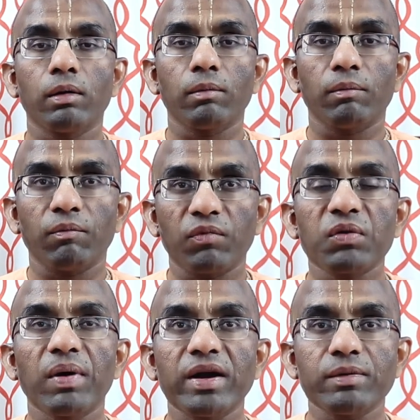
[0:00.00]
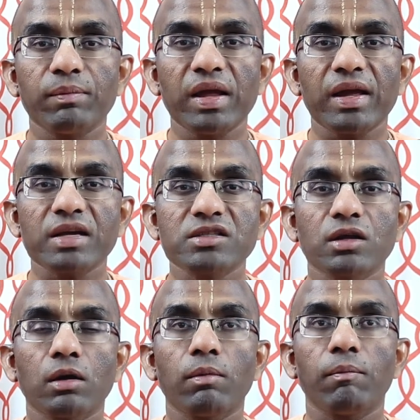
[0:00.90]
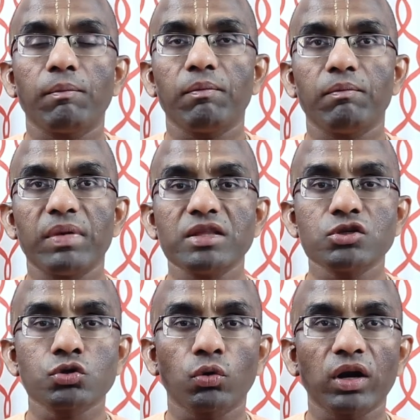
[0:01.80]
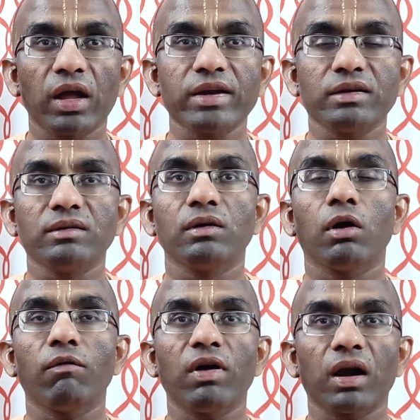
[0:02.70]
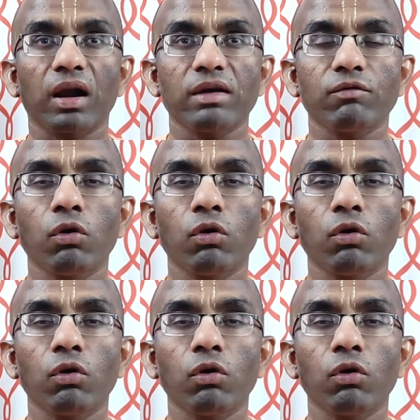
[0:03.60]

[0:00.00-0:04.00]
make as the main storyline of our life.